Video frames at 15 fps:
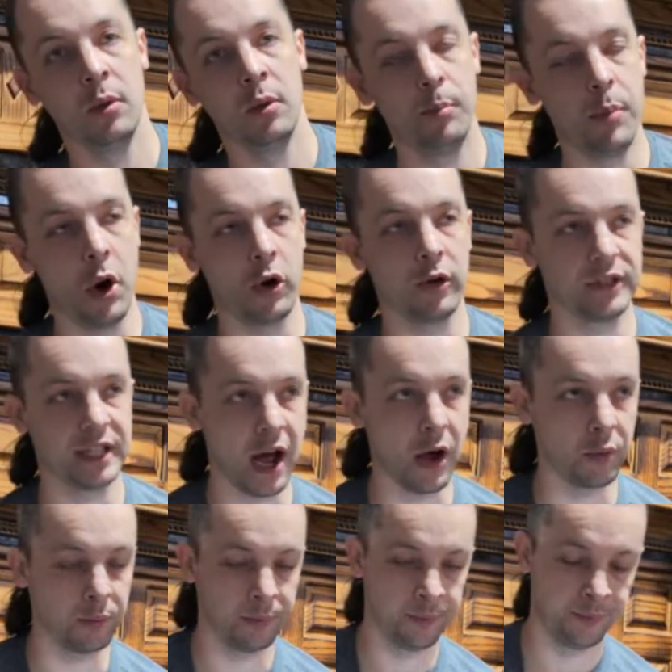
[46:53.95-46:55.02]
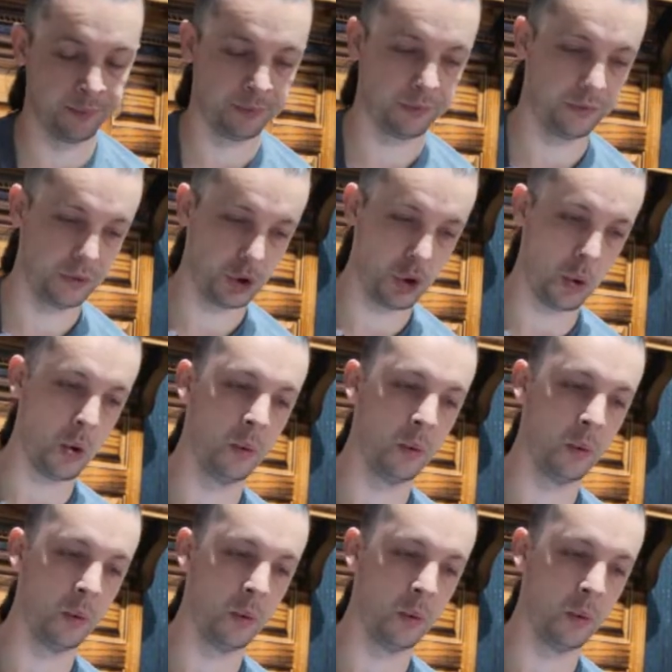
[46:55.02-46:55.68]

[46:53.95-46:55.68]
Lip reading: part of town. Cool.